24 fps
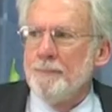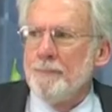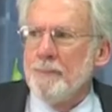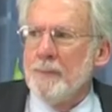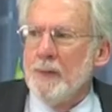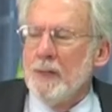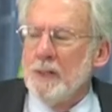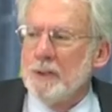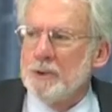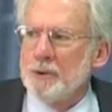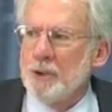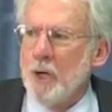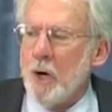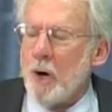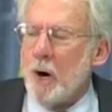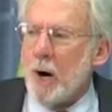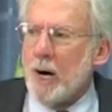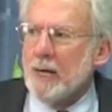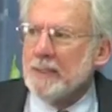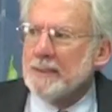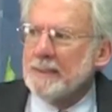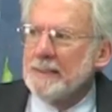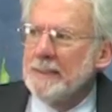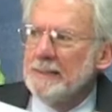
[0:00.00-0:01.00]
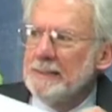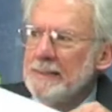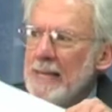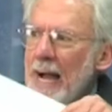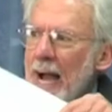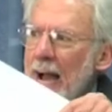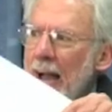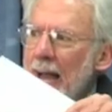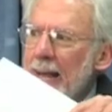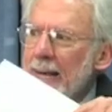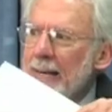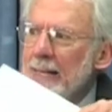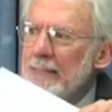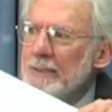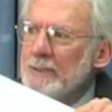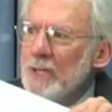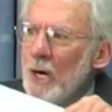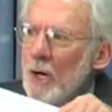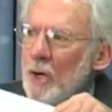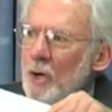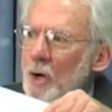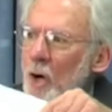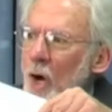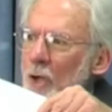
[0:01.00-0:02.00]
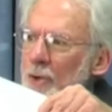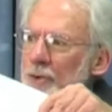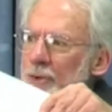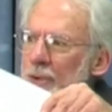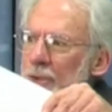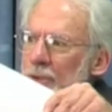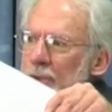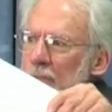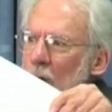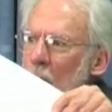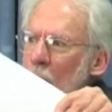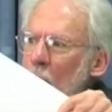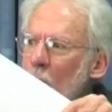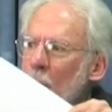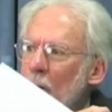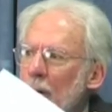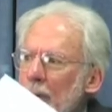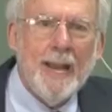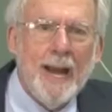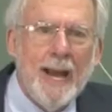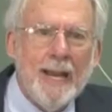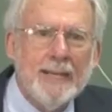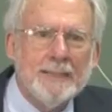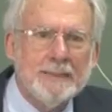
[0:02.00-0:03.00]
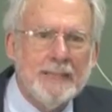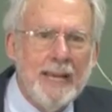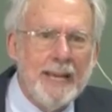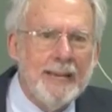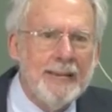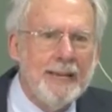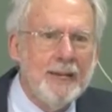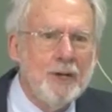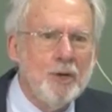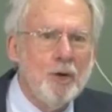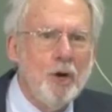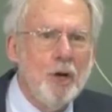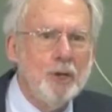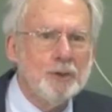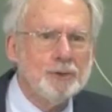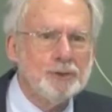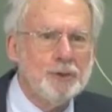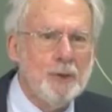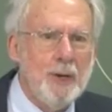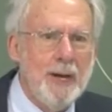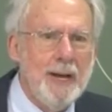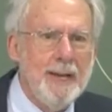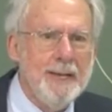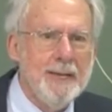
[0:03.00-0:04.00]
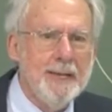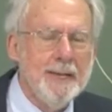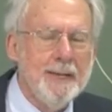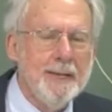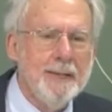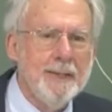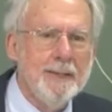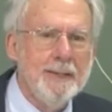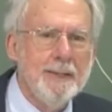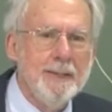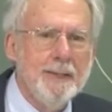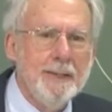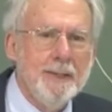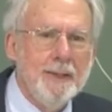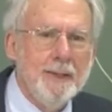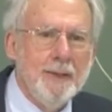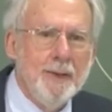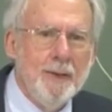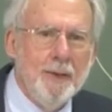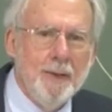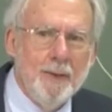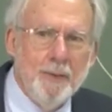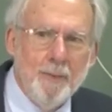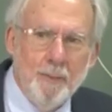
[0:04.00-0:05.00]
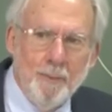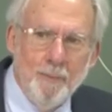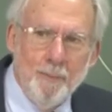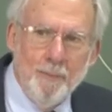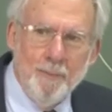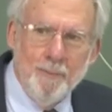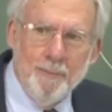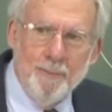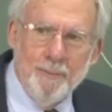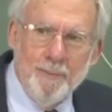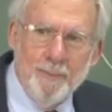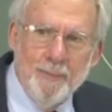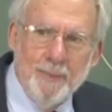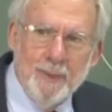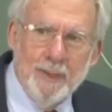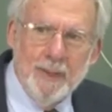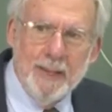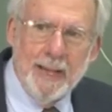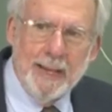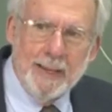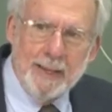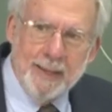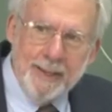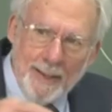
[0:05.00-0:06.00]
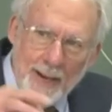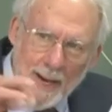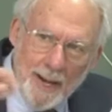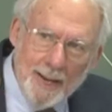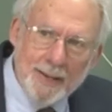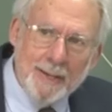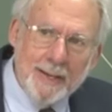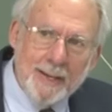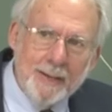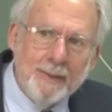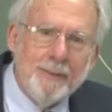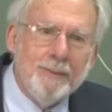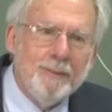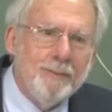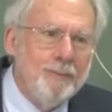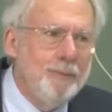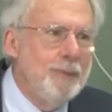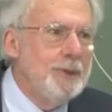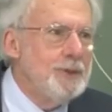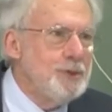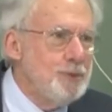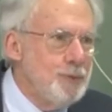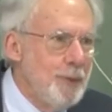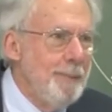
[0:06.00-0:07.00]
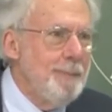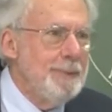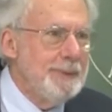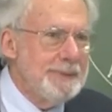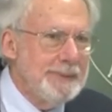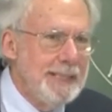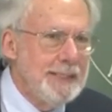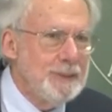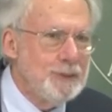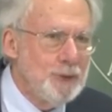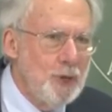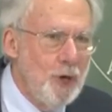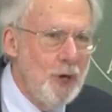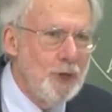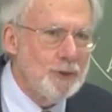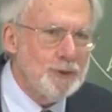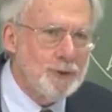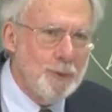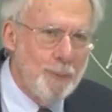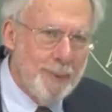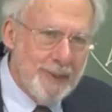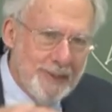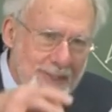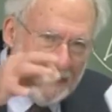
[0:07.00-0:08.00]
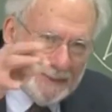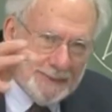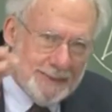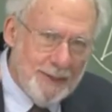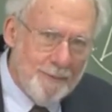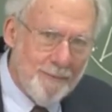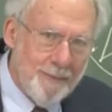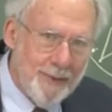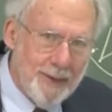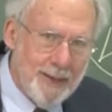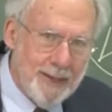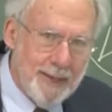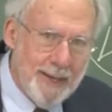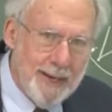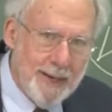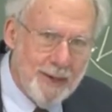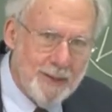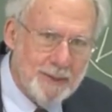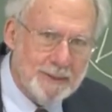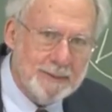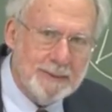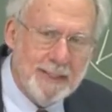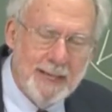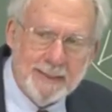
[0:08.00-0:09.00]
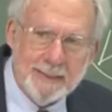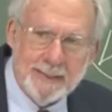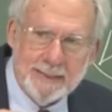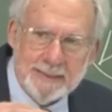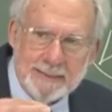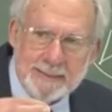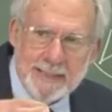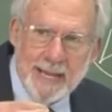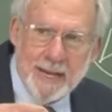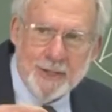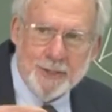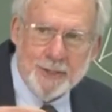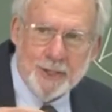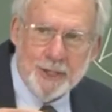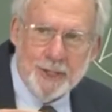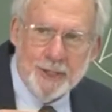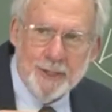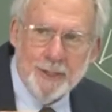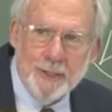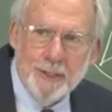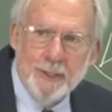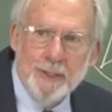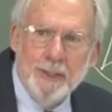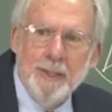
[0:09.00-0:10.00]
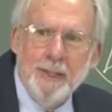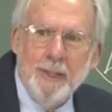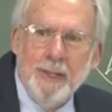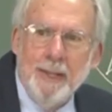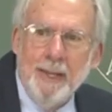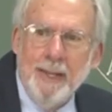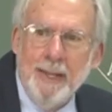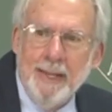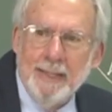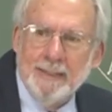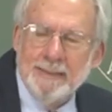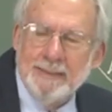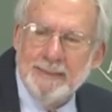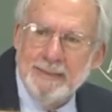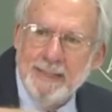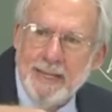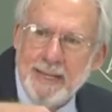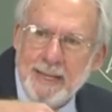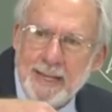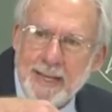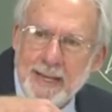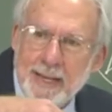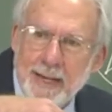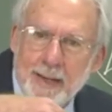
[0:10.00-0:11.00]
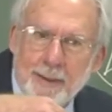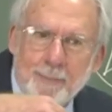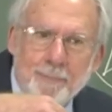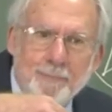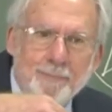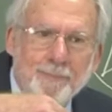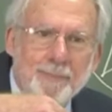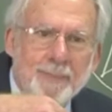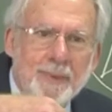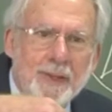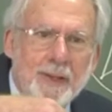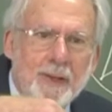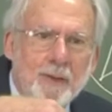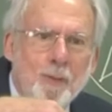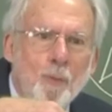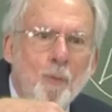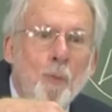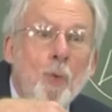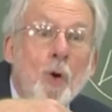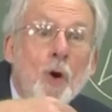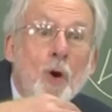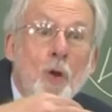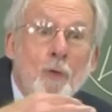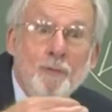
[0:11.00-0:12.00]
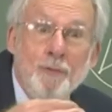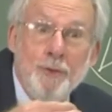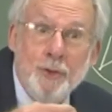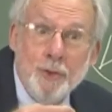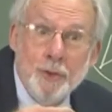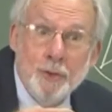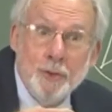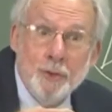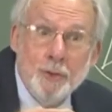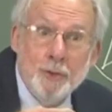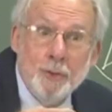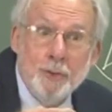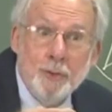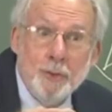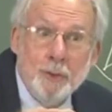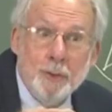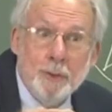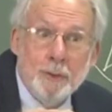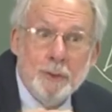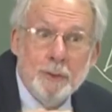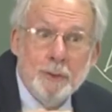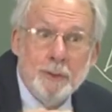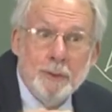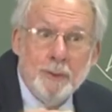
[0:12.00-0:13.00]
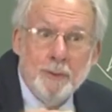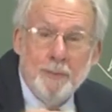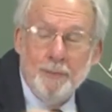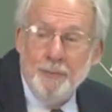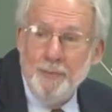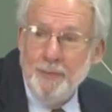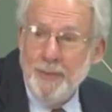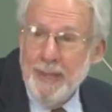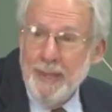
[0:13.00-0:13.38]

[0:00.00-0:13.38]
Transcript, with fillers: So our societies, our cultures are organized like a cultural onion, like an onion which represents culture with its different layers. At the center is the uh, worldview, the